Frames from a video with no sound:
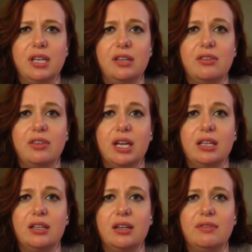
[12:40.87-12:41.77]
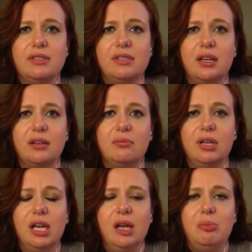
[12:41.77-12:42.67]
The other thing I love is
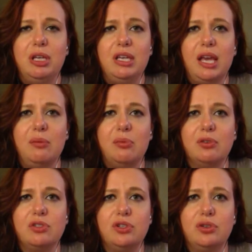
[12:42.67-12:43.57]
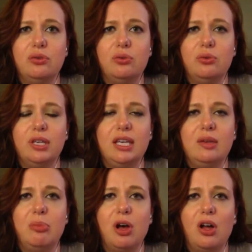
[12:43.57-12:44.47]
um, being able to
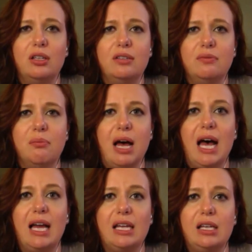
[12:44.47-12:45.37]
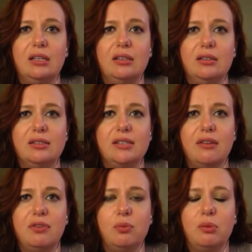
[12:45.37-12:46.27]
keep all of my
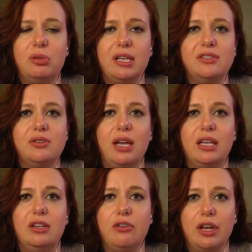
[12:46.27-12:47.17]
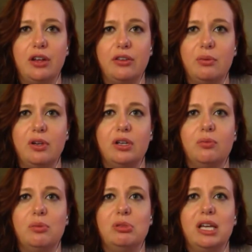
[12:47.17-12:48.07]
stuff in one place so I can grade all their work
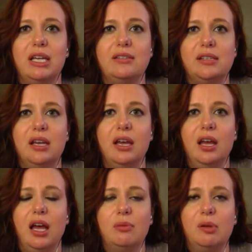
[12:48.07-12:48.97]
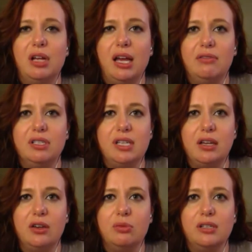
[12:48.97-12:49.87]
in one place. Um, I'm not having to
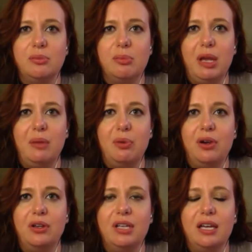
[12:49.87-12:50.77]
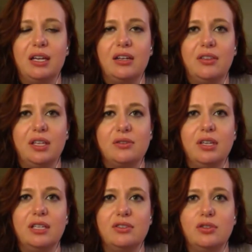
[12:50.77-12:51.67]
take home lots of paper and that kind of thing. So I
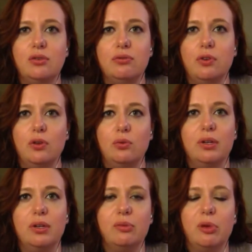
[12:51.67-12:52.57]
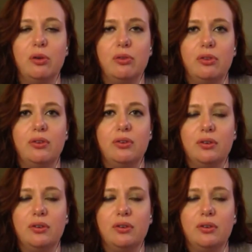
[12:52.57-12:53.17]
think it's a twofold win for both.